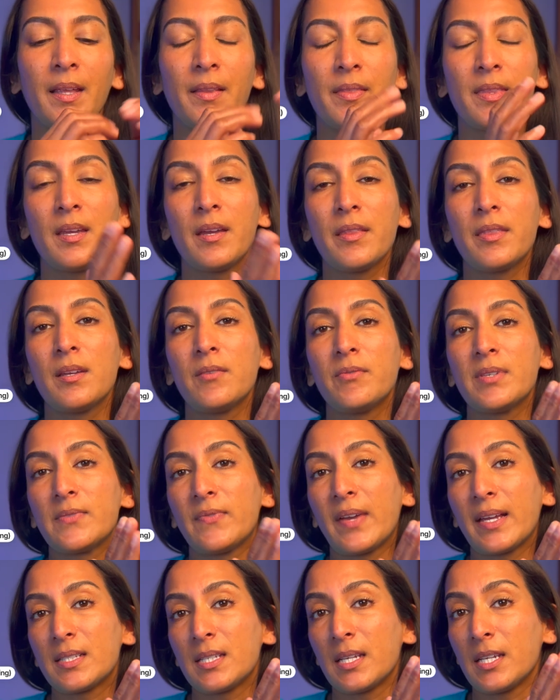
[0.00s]
The other risk
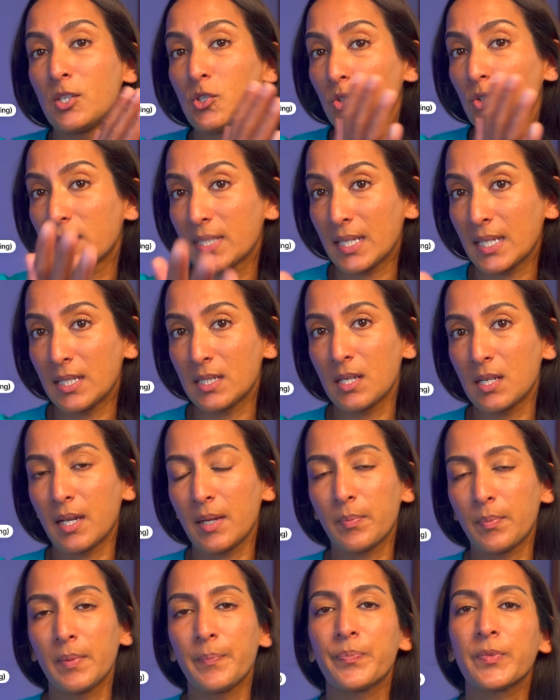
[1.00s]
factor is your skin
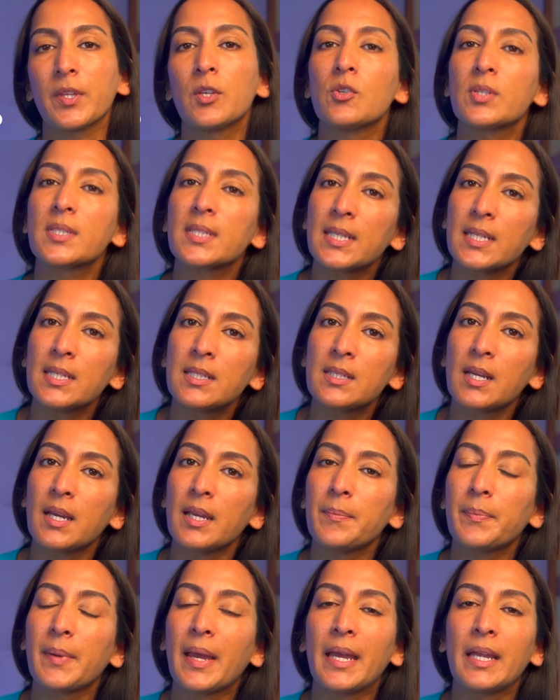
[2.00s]
type. Your skin
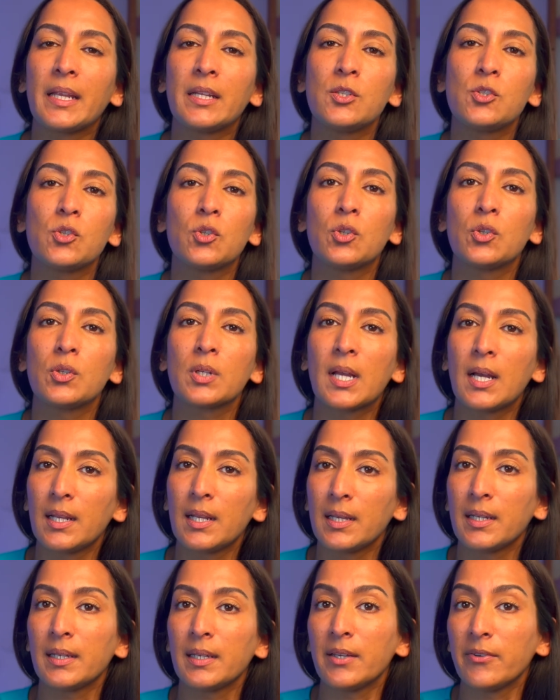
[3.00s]
type and your
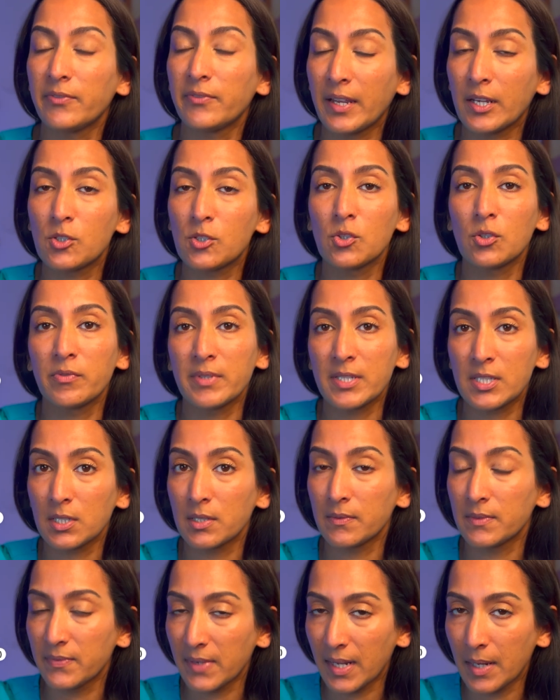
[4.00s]
color affect your risk
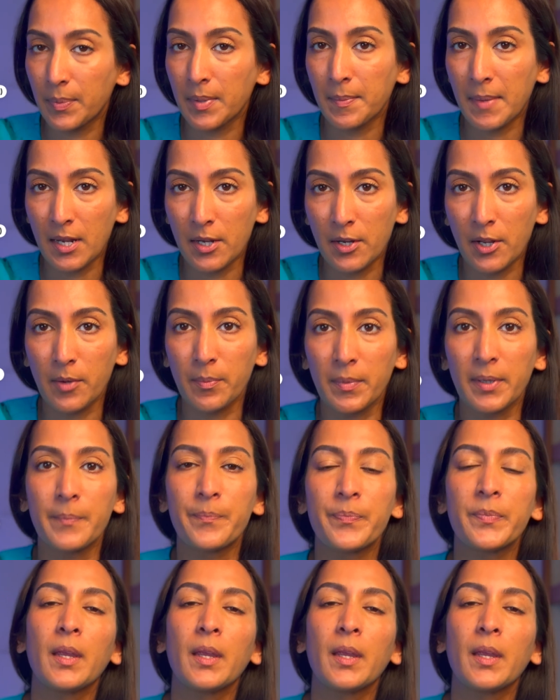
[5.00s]
of developing melanoma.